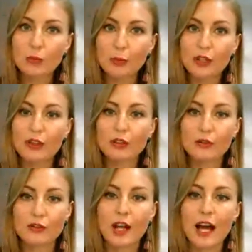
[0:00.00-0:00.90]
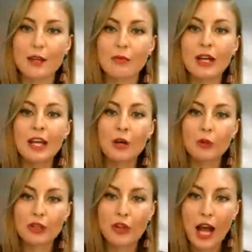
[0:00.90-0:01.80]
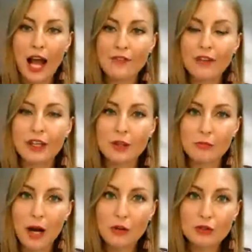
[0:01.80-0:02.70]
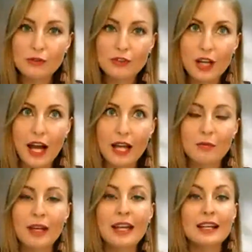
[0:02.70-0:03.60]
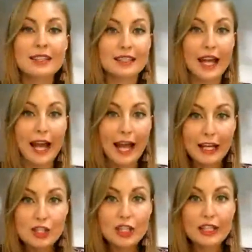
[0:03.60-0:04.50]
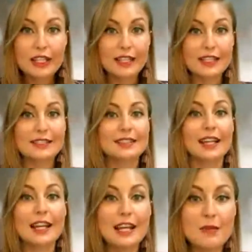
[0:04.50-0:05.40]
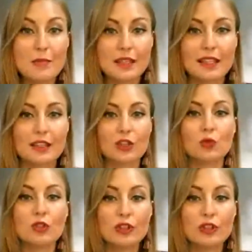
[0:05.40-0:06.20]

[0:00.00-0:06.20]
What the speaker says: short period of time, when you have an amount of time that actually is limited.